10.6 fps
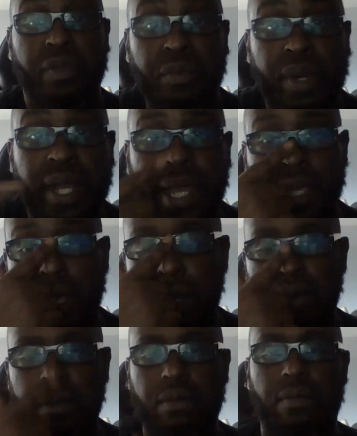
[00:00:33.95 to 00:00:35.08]
but I
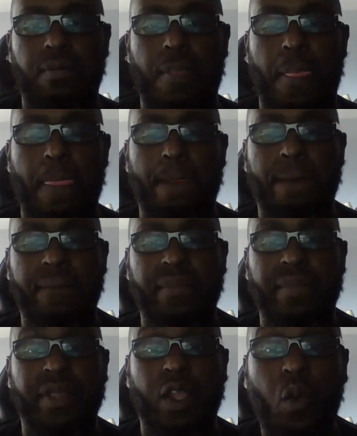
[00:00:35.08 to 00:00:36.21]
care.
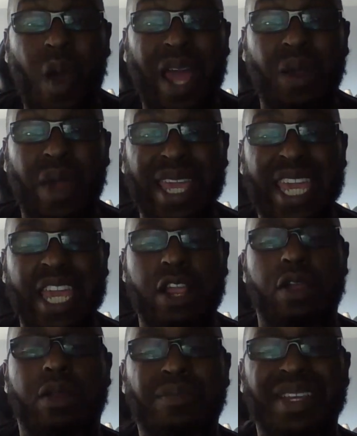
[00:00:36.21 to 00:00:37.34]
Why do I
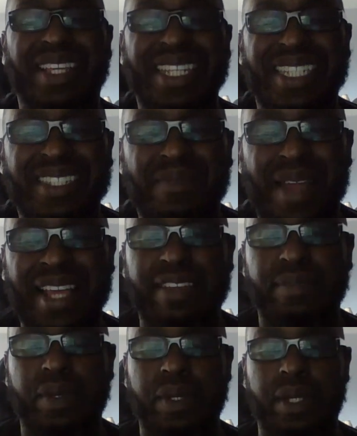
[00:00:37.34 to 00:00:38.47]
care? Because it's my
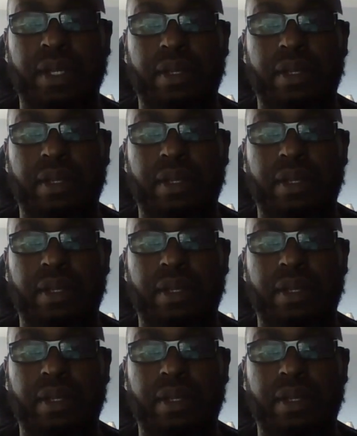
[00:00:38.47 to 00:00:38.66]
community.